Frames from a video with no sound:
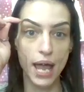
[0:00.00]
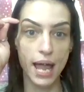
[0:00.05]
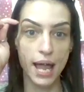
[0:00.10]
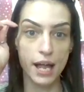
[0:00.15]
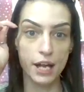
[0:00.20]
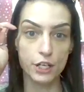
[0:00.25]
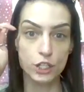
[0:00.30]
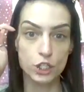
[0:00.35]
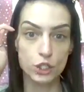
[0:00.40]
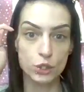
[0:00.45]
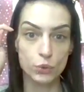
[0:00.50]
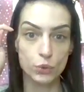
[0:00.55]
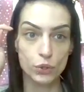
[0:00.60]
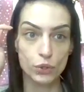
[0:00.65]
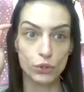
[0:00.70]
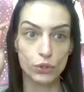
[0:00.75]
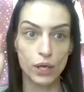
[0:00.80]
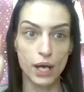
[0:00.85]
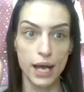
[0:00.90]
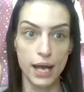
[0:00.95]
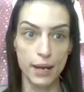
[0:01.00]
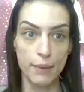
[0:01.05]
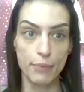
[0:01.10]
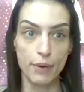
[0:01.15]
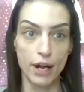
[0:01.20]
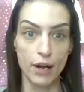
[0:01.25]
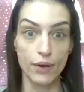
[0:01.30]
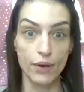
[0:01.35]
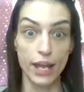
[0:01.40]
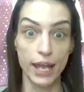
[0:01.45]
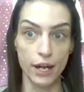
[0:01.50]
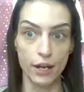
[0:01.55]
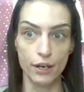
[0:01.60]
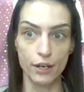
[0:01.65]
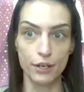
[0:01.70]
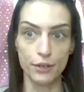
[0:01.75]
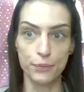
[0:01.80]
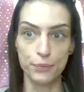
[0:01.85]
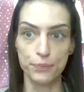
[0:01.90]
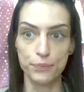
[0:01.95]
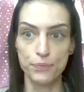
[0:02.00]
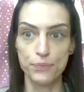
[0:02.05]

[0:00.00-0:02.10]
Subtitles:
actual eyebrow hair.